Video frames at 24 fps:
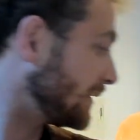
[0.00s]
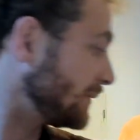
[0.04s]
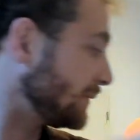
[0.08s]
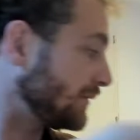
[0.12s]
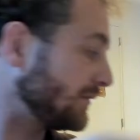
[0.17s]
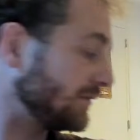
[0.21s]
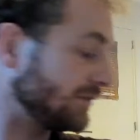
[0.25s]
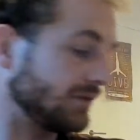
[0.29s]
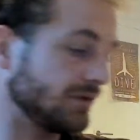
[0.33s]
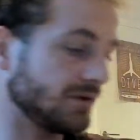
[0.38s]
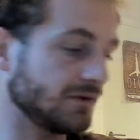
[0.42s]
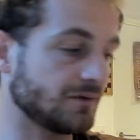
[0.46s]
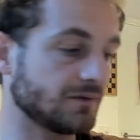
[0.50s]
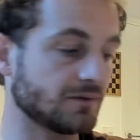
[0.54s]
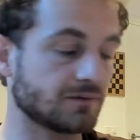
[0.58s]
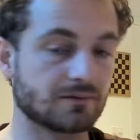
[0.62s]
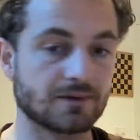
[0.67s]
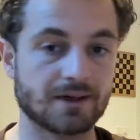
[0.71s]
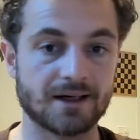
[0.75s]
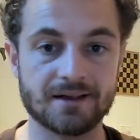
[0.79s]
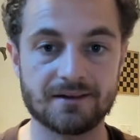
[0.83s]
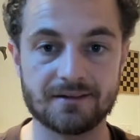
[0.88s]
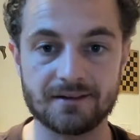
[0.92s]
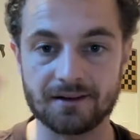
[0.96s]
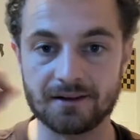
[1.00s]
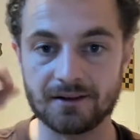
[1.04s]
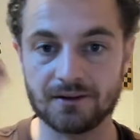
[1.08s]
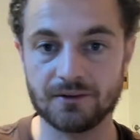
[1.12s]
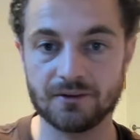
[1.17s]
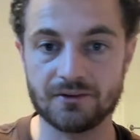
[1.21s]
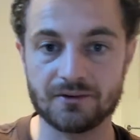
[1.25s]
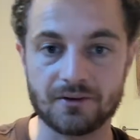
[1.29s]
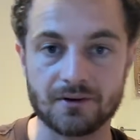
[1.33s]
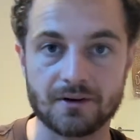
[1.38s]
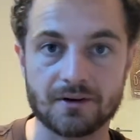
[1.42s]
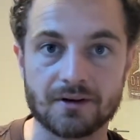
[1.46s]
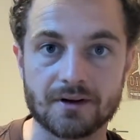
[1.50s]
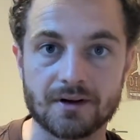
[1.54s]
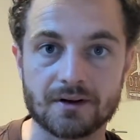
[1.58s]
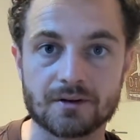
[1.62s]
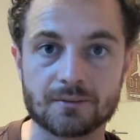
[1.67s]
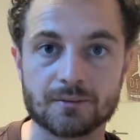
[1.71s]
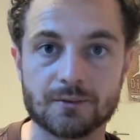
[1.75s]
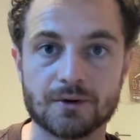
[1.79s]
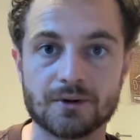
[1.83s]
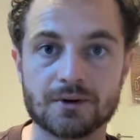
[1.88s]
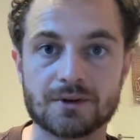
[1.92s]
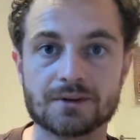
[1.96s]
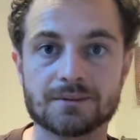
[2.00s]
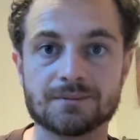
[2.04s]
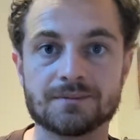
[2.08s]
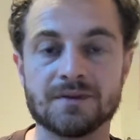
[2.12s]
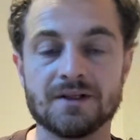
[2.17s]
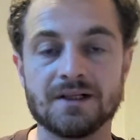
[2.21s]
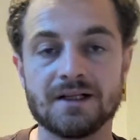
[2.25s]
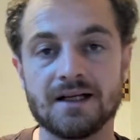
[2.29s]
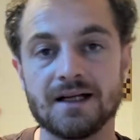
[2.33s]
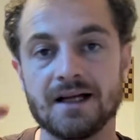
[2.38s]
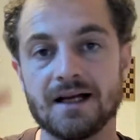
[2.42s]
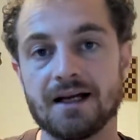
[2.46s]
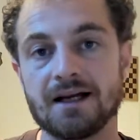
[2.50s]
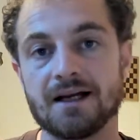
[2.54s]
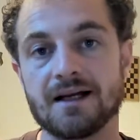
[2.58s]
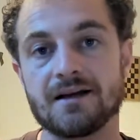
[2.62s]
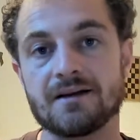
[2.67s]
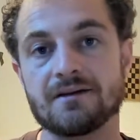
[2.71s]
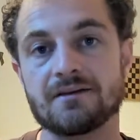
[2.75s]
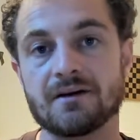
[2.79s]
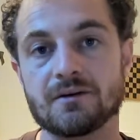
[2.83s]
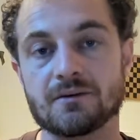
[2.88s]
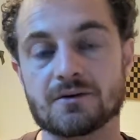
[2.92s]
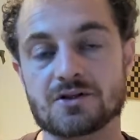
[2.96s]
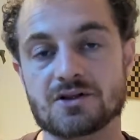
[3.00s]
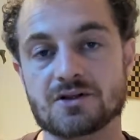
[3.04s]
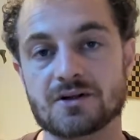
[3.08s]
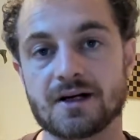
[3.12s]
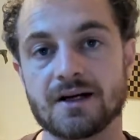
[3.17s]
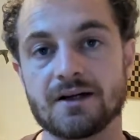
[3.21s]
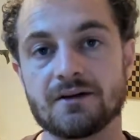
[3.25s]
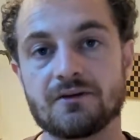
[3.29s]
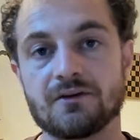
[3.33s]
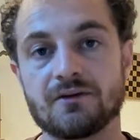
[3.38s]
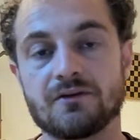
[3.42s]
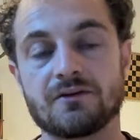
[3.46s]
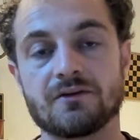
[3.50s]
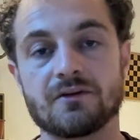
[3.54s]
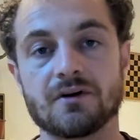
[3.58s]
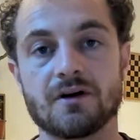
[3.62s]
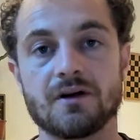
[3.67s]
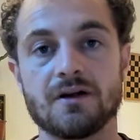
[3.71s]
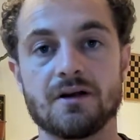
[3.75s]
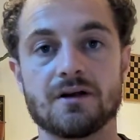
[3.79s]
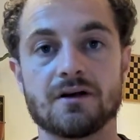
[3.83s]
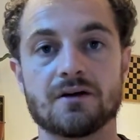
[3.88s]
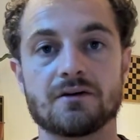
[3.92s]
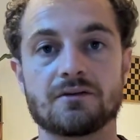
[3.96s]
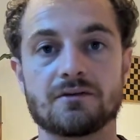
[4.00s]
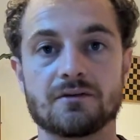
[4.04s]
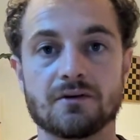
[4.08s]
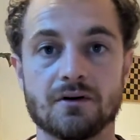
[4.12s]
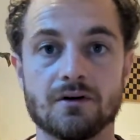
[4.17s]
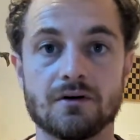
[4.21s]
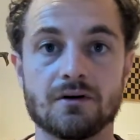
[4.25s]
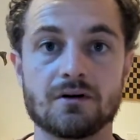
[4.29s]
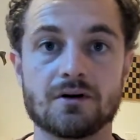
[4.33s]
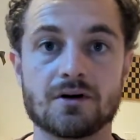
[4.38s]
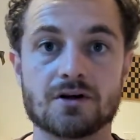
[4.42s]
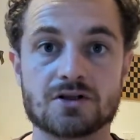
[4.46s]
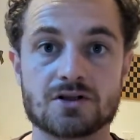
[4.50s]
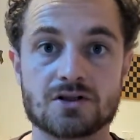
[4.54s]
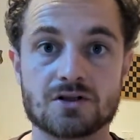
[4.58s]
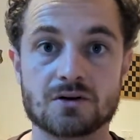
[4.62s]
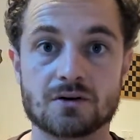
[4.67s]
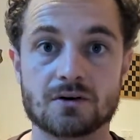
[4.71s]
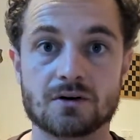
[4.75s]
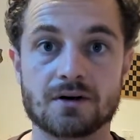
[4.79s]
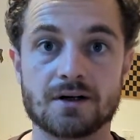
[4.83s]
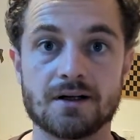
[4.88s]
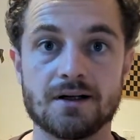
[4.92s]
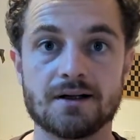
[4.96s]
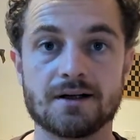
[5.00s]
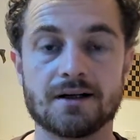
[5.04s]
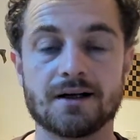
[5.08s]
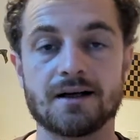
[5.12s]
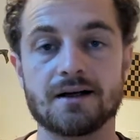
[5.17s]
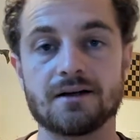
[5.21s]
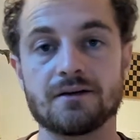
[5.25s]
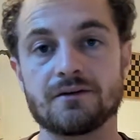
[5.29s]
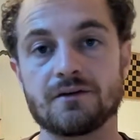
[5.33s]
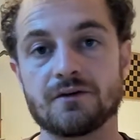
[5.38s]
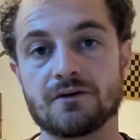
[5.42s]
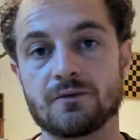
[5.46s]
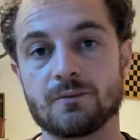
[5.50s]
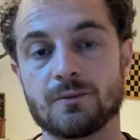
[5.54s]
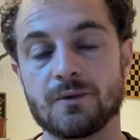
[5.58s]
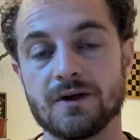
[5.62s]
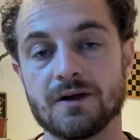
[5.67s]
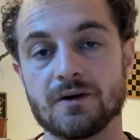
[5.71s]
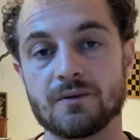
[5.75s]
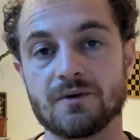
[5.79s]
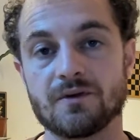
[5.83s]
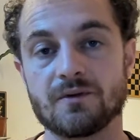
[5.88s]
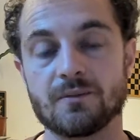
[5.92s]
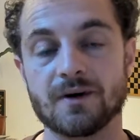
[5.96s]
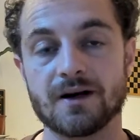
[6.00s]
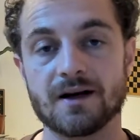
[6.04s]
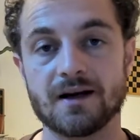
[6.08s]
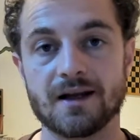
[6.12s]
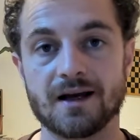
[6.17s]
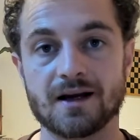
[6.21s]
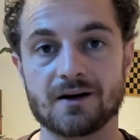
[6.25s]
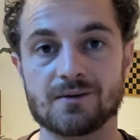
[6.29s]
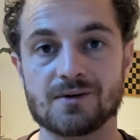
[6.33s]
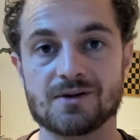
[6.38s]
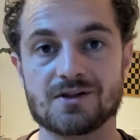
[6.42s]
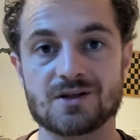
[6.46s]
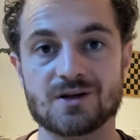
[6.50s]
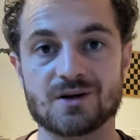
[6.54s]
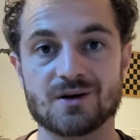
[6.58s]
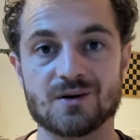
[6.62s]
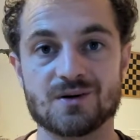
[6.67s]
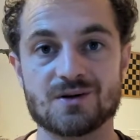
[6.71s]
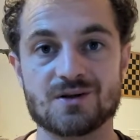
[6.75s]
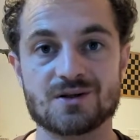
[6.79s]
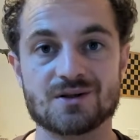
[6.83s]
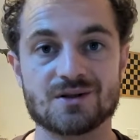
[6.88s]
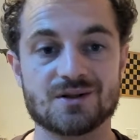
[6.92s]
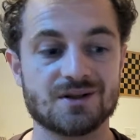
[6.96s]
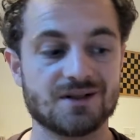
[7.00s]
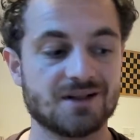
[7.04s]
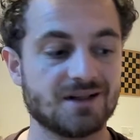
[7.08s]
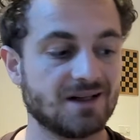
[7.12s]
was still writing using another book, and I was trying to study a song, a story, and to speak with my language coach.